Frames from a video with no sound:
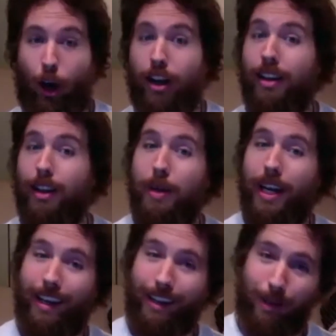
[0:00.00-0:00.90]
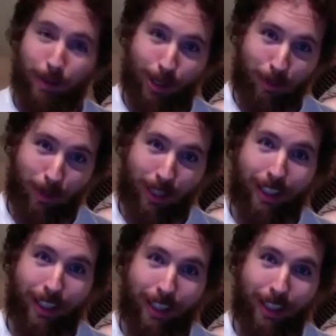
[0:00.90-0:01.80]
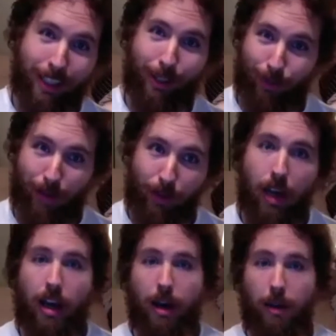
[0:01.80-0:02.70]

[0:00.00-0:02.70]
Not eliminating them completely forever,